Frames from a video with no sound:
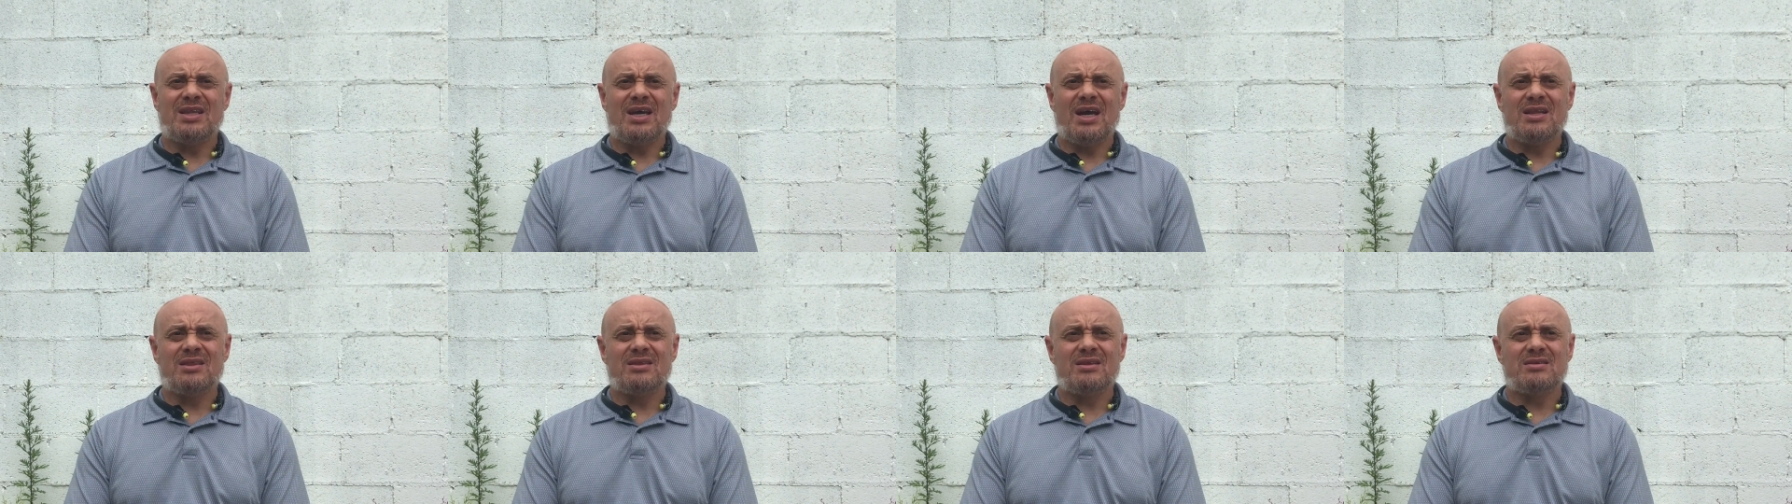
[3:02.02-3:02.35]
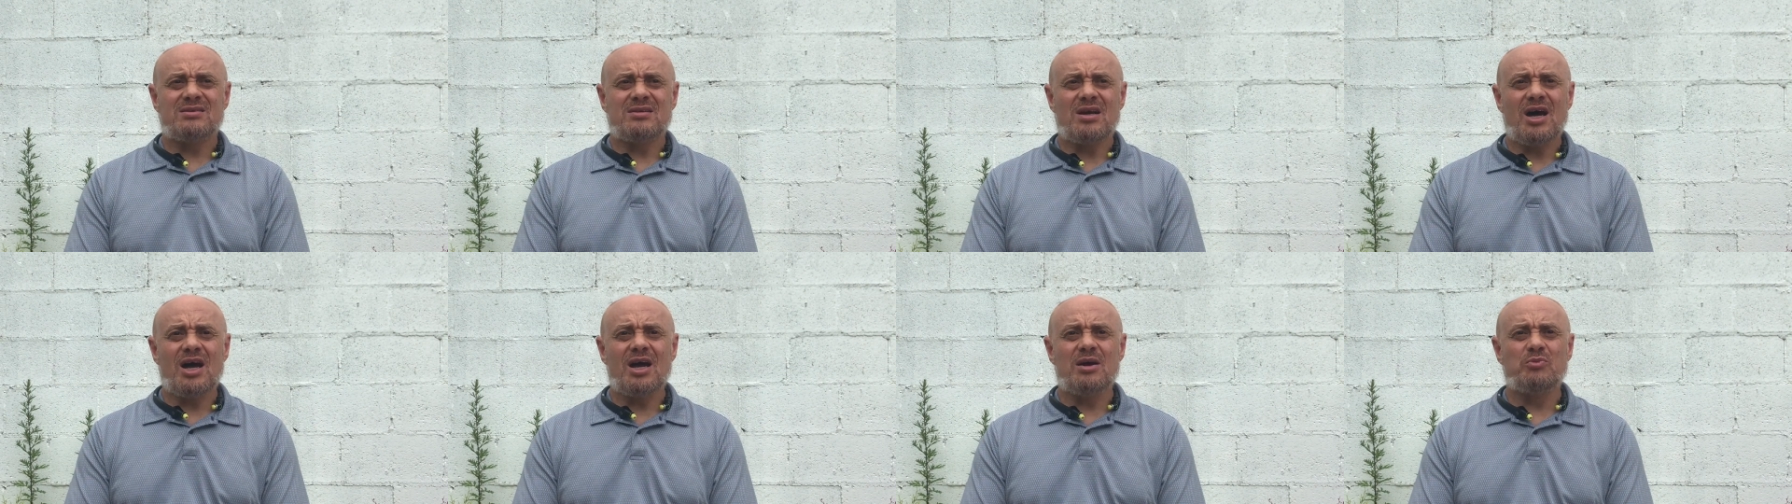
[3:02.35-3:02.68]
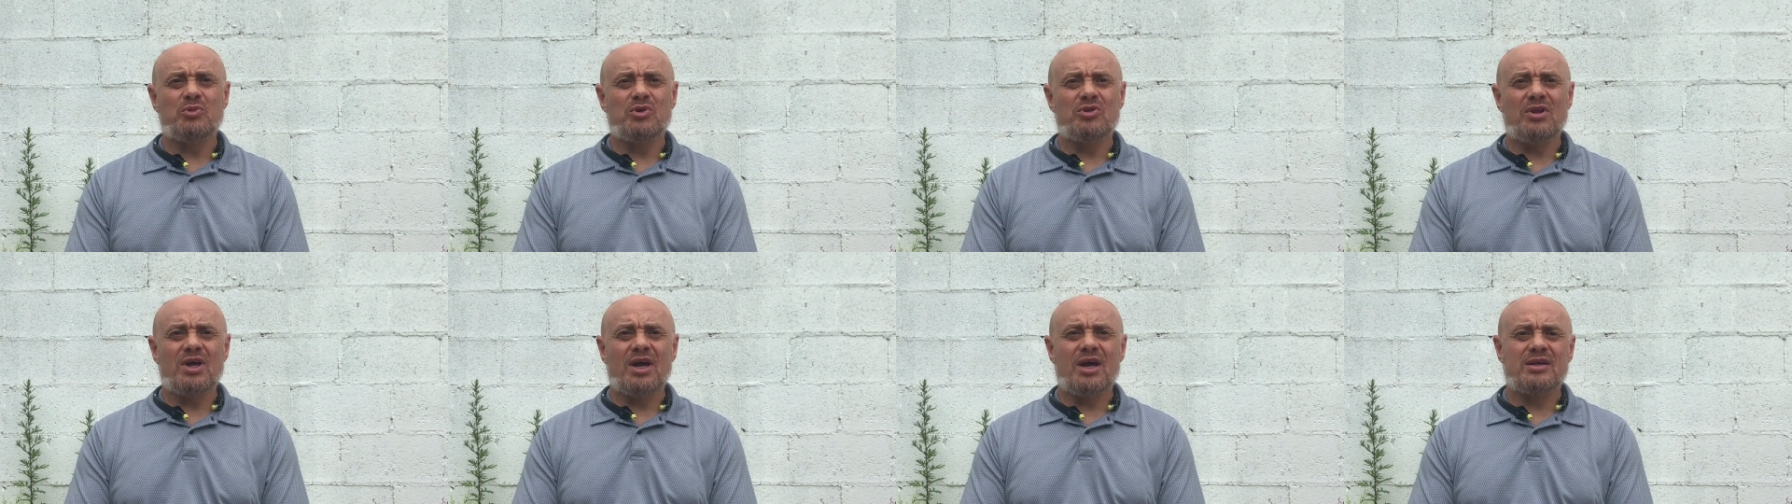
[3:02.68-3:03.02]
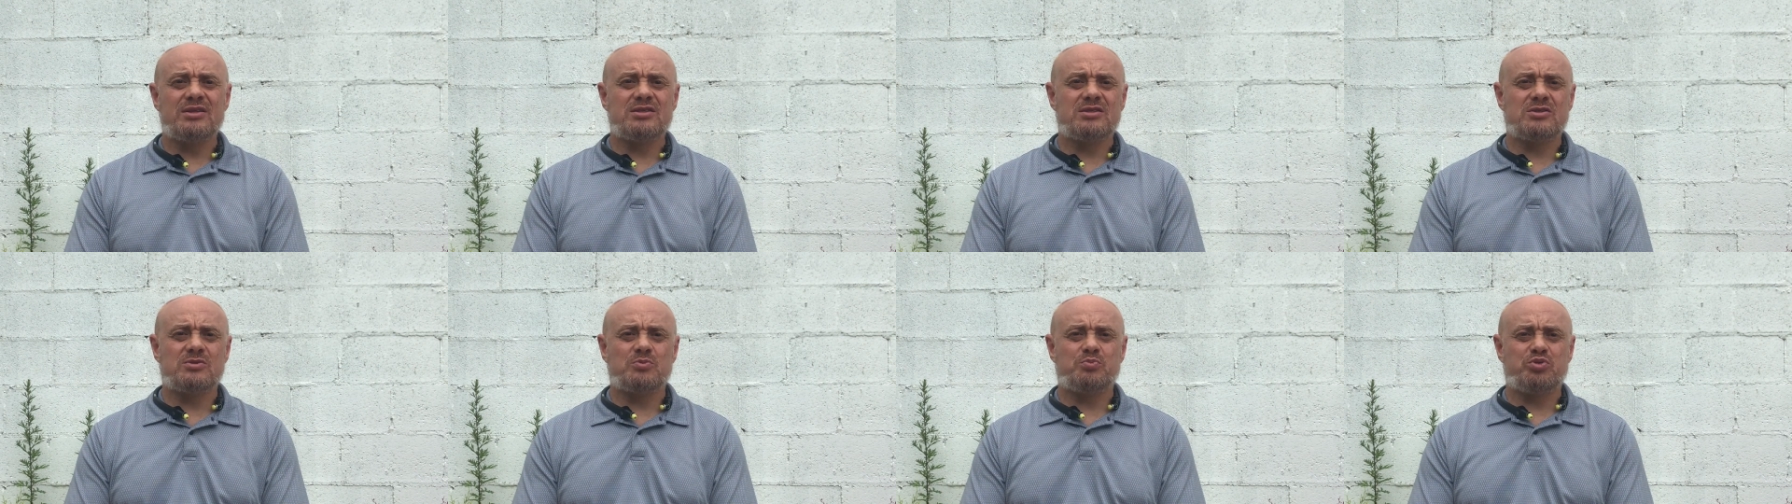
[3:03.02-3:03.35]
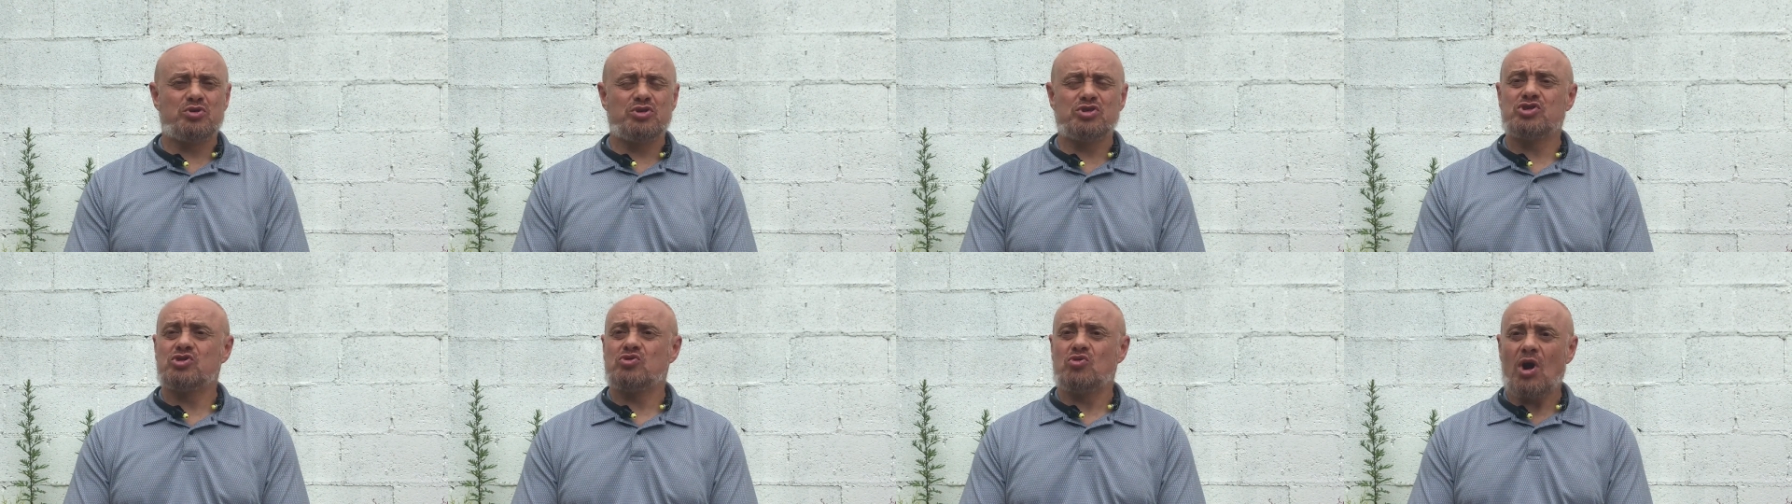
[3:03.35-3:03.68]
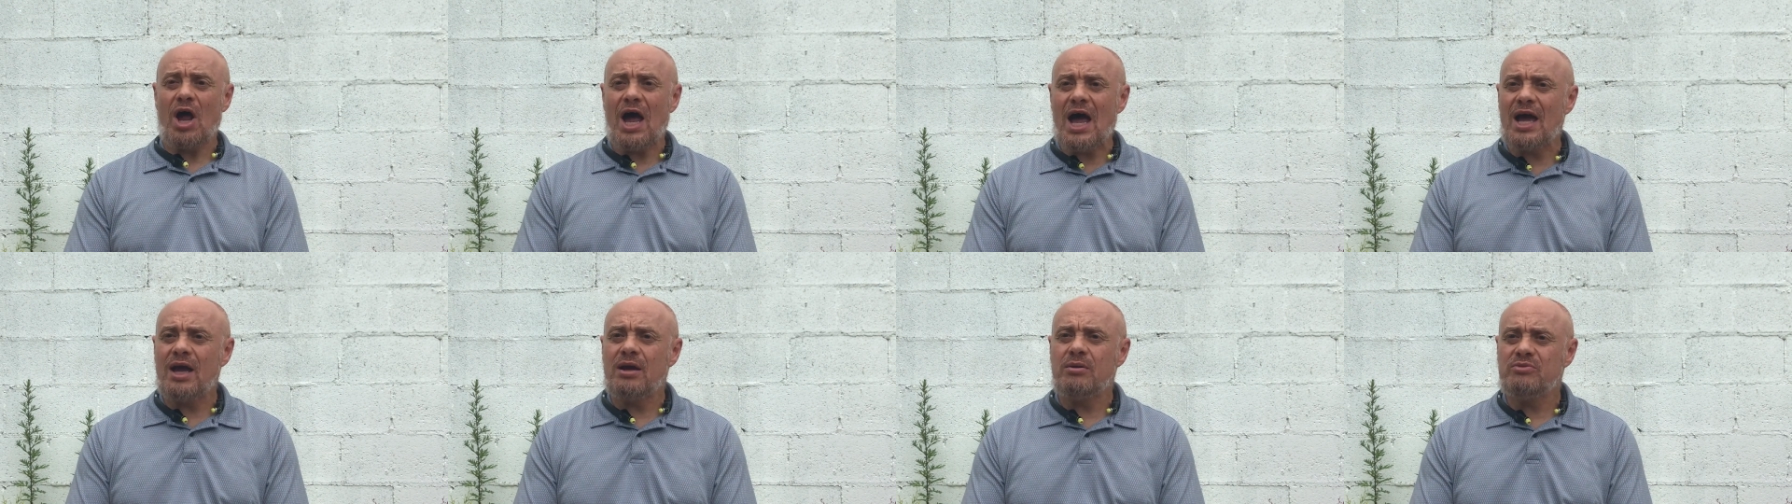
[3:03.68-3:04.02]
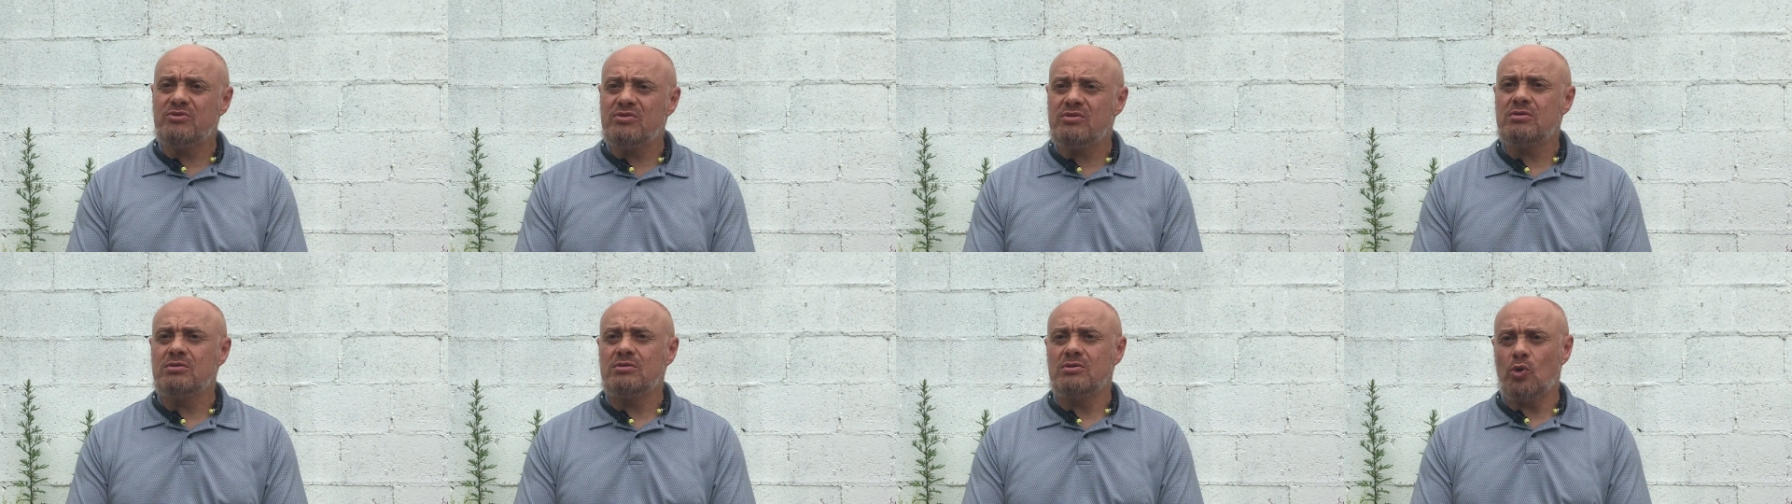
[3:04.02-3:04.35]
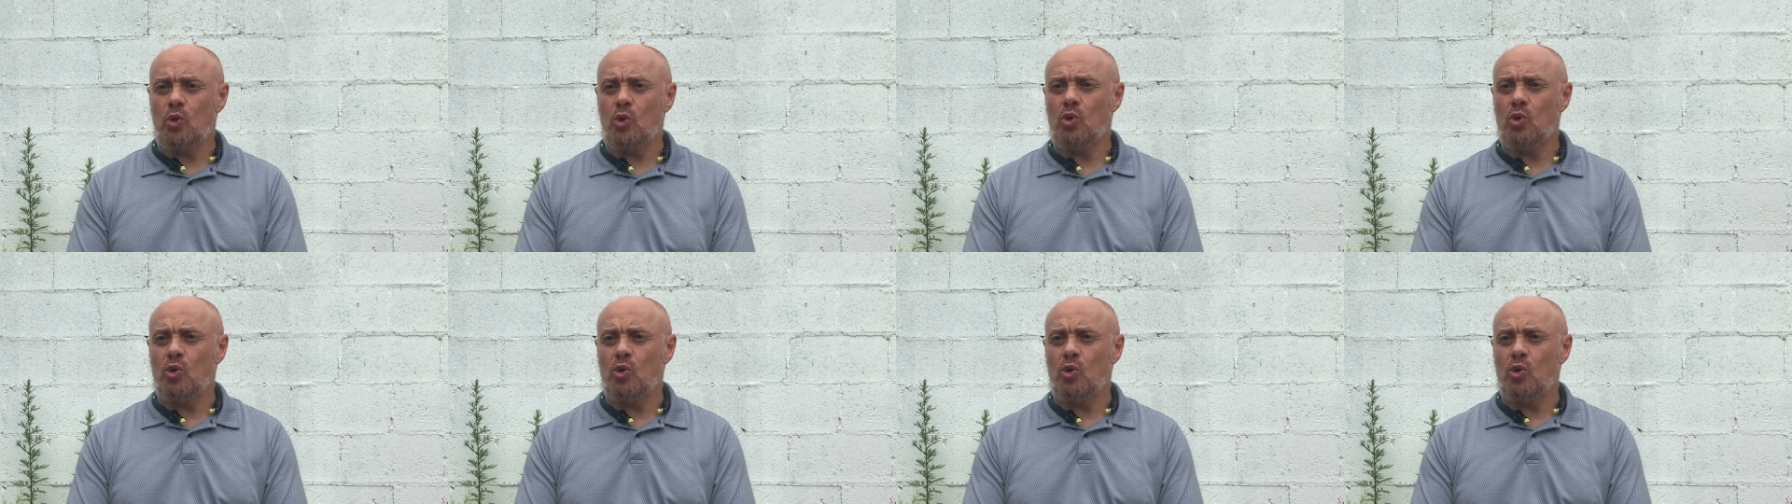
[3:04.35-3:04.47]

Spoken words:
at the time when that's prescribed,